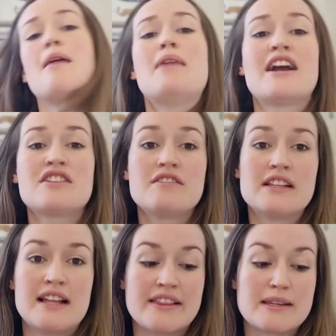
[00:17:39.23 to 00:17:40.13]
I actually
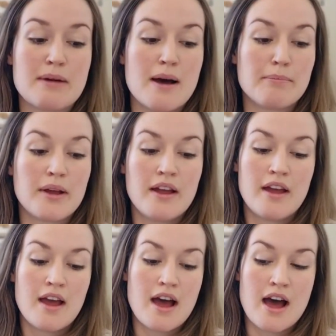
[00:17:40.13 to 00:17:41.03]
really like this pump.
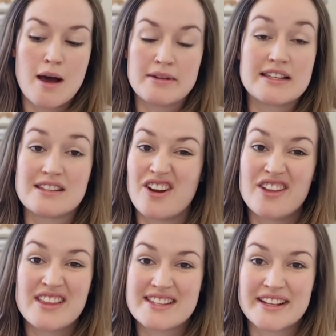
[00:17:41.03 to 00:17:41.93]
It says
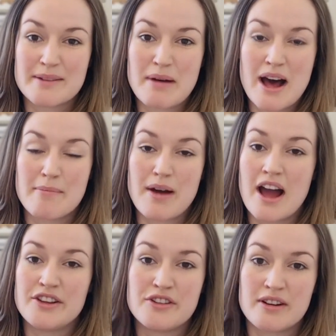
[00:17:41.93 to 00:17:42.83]
only a single pump.
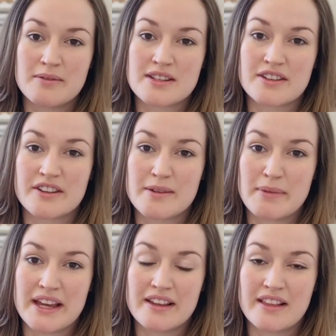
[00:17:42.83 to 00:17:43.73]
I knew I wasn't going
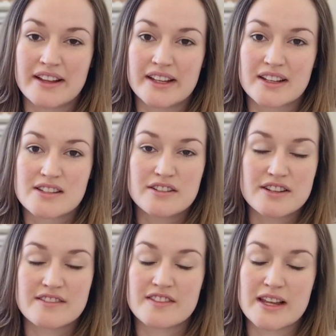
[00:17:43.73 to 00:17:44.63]
to be like
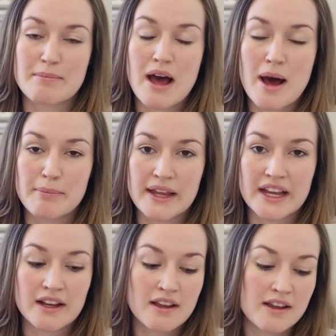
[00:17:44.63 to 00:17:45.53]
exclusively
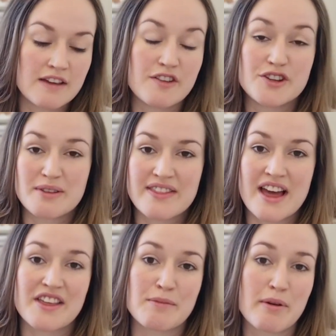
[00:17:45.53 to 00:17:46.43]
pumping. If you're doing
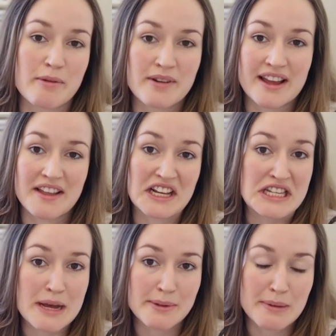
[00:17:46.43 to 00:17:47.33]
that, then you probably want to get like
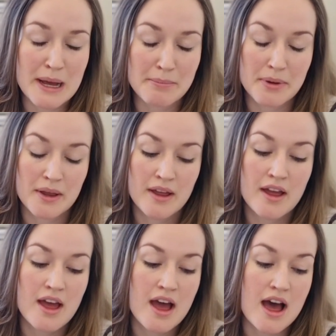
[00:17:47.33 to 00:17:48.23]
a double pump.
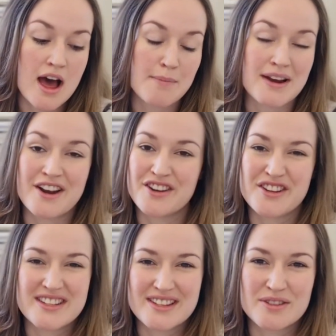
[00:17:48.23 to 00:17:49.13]
But I
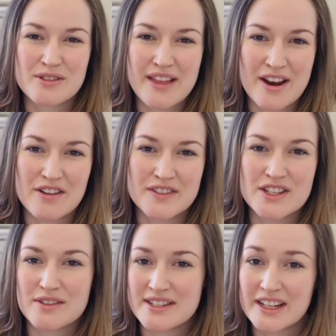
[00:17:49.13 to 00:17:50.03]
don't use this all that
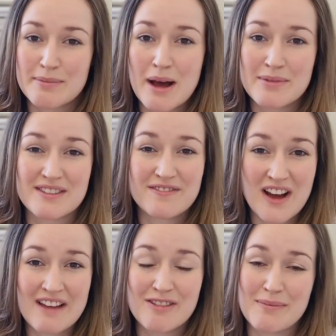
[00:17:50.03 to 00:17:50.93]
often, so a single pump was
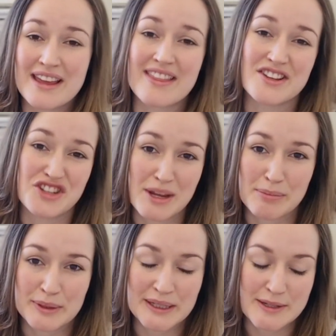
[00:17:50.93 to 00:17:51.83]
fine for me. They're
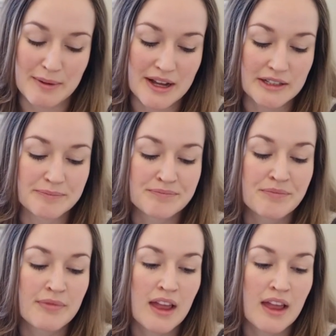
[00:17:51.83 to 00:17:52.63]
cheaper as well.